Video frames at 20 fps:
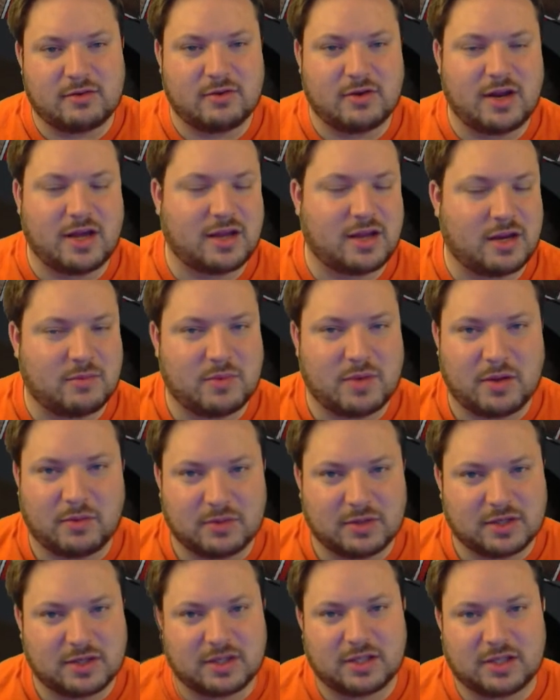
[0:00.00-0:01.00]
you're not going to be
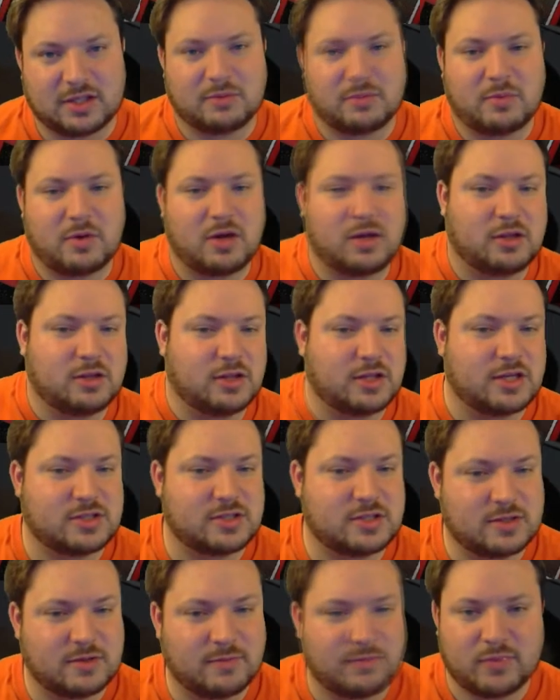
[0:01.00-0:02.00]
able to collect them all
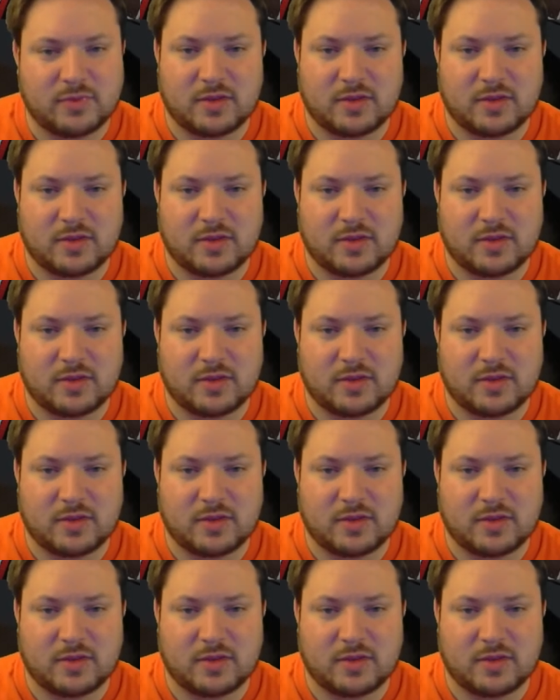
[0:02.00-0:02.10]
unless